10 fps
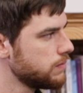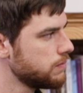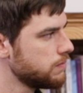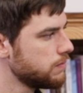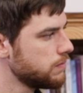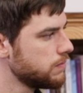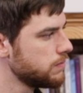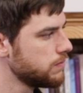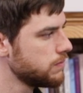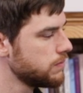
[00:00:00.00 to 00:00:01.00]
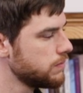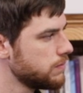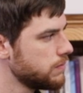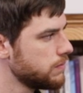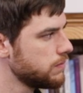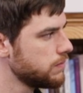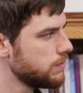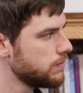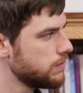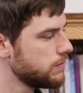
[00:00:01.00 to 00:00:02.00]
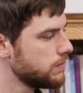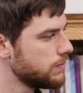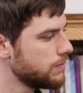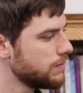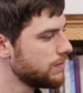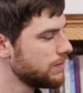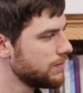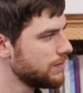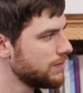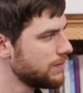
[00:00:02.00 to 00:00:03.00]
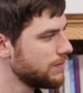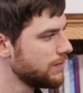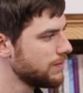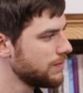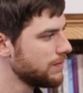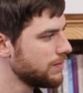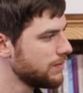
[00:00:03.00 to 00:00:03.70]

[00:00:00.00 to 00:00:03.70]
The person shown says nothing.